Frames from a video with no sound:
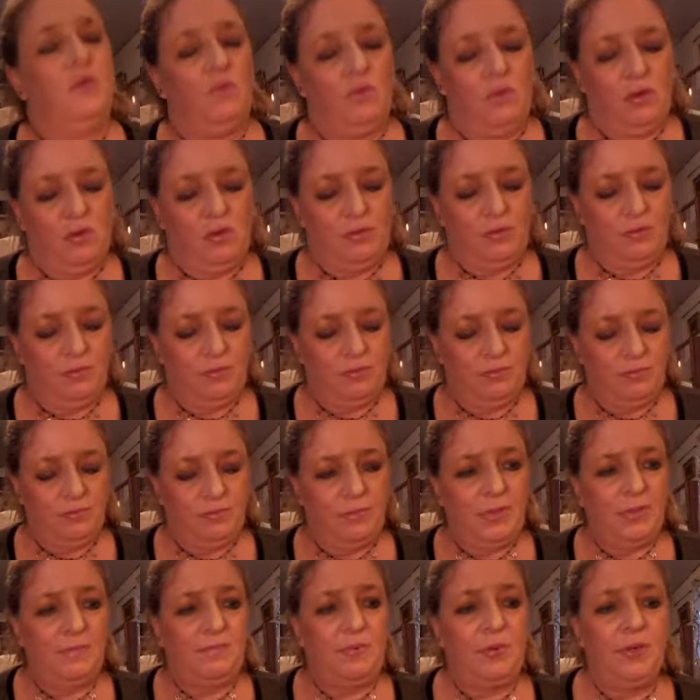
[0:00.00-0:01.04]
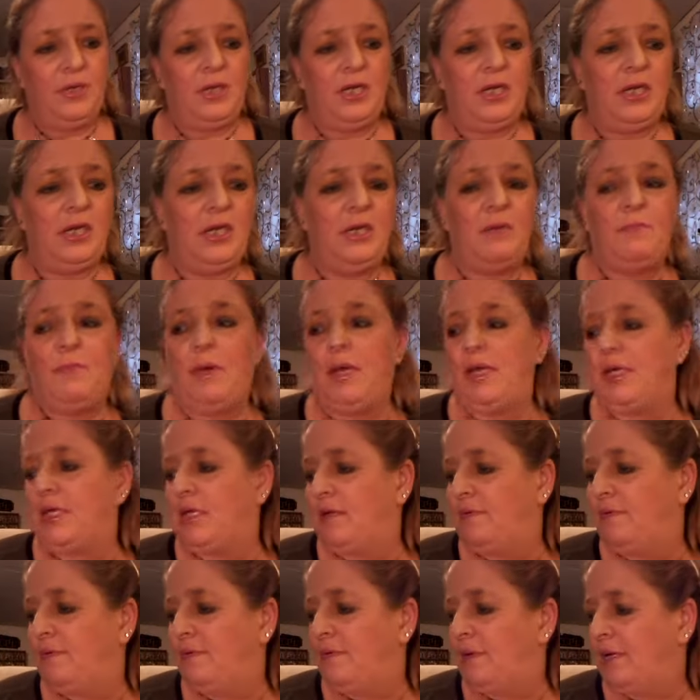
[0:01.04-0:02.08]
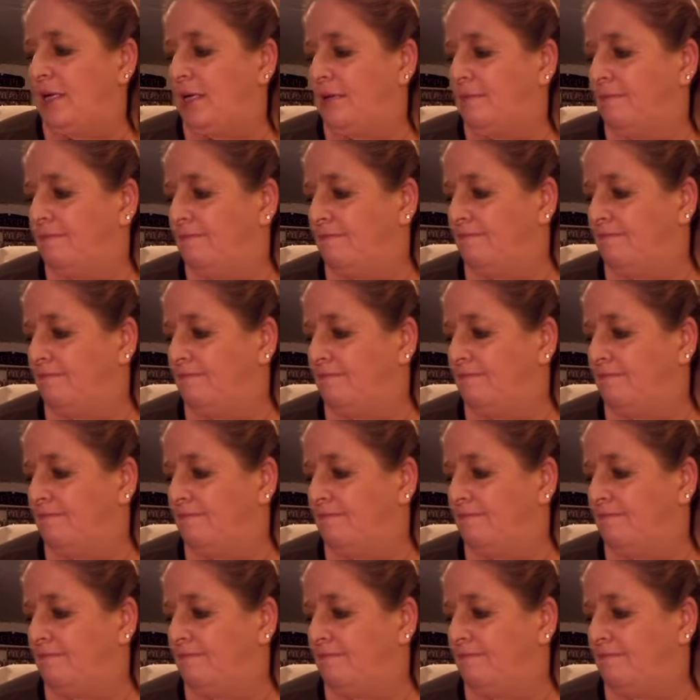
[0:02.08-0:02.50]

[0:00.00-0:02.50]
will be putting in my giveaway.